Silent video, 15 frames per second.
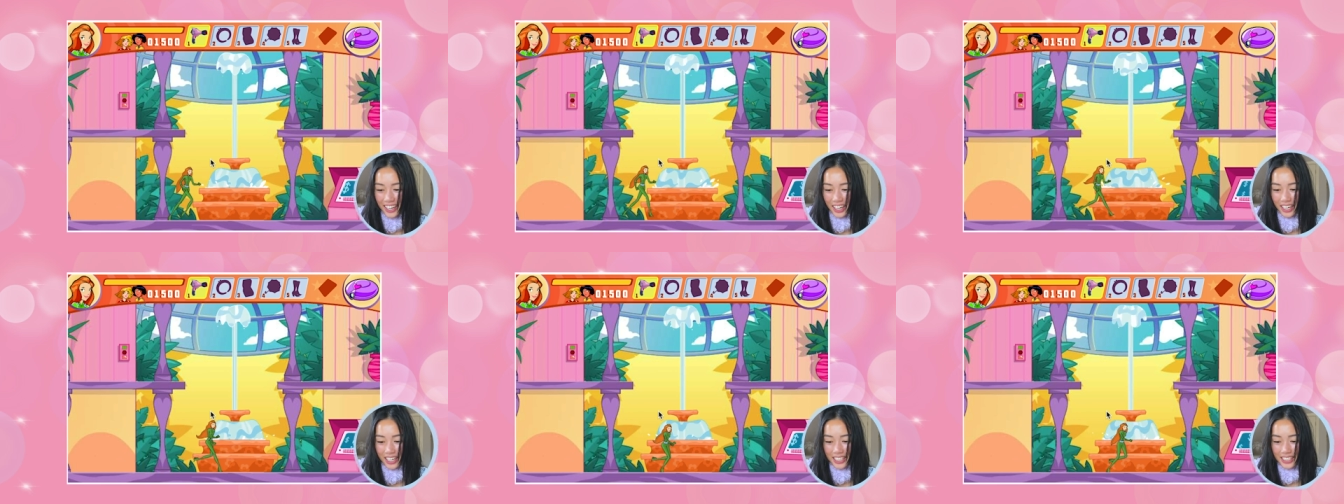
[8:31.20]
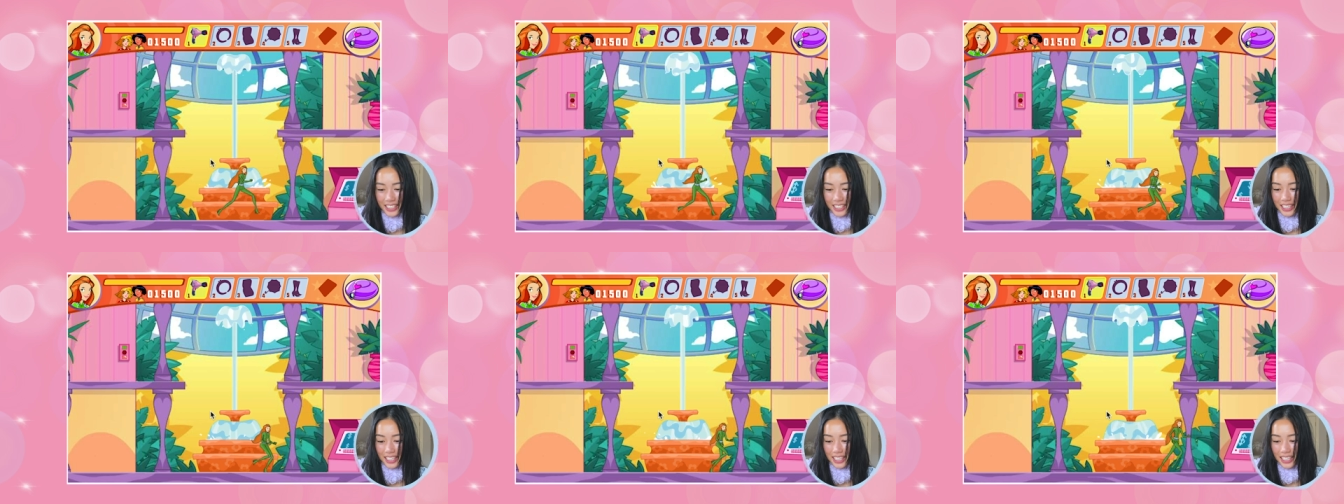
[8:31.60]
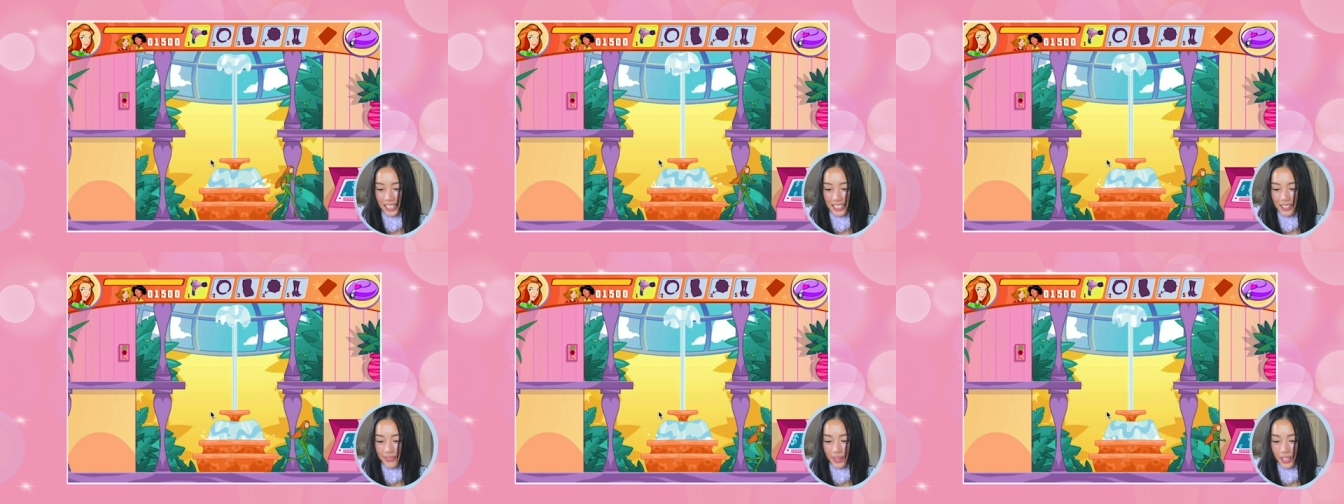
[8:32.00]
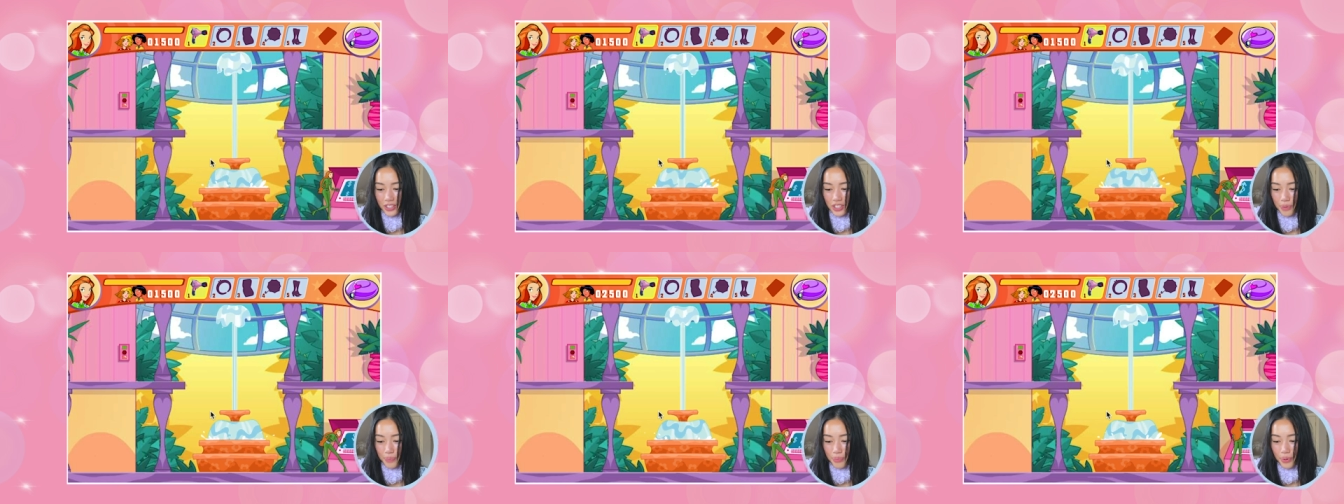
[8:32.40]
right, collect some
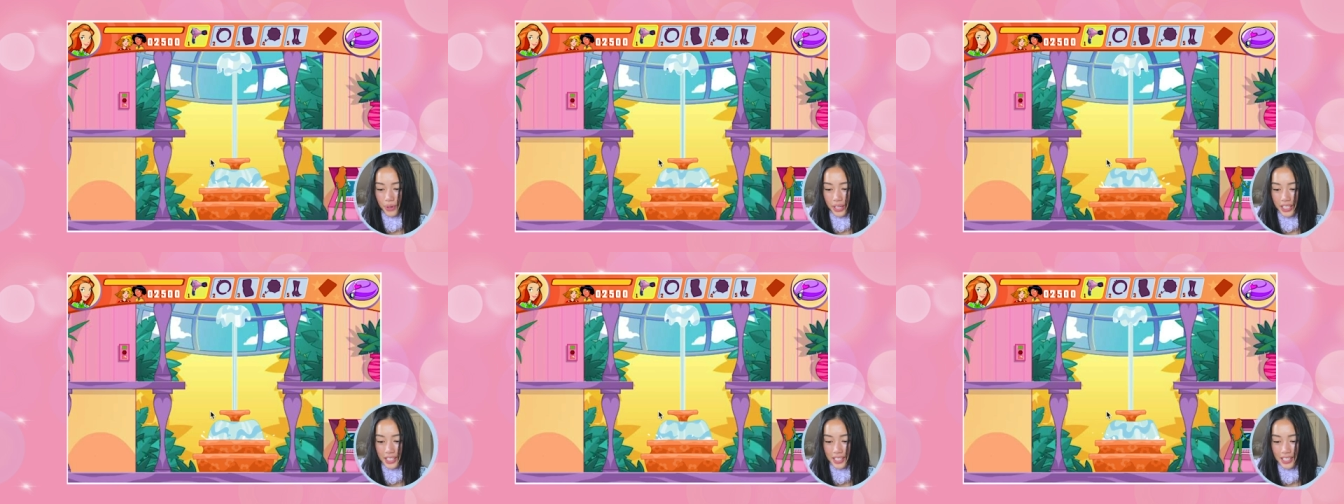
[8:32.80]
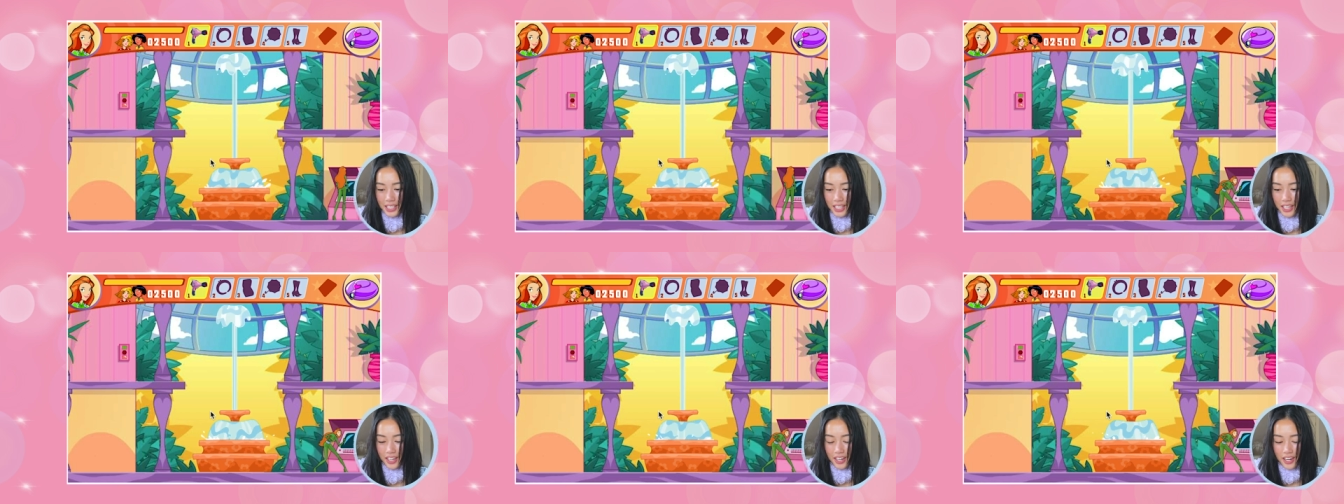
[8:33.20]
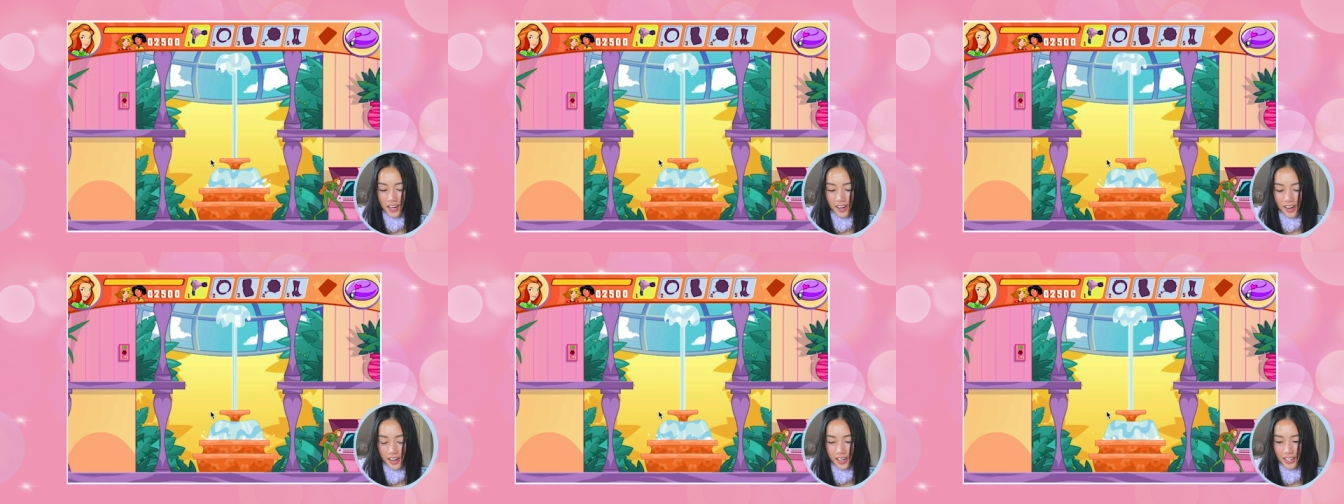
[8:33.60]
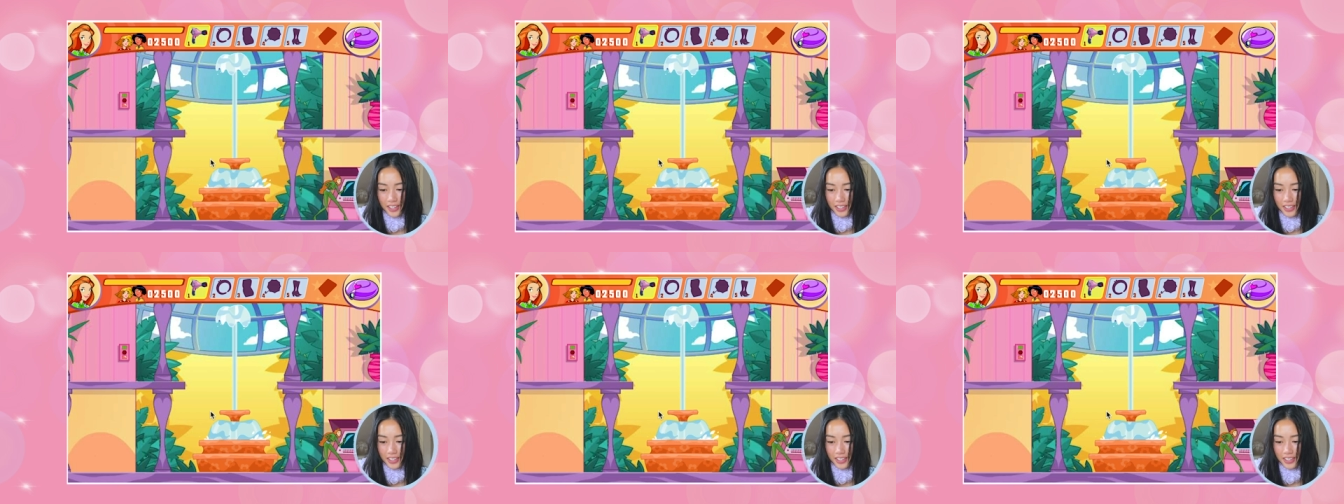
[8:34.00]
extra points here.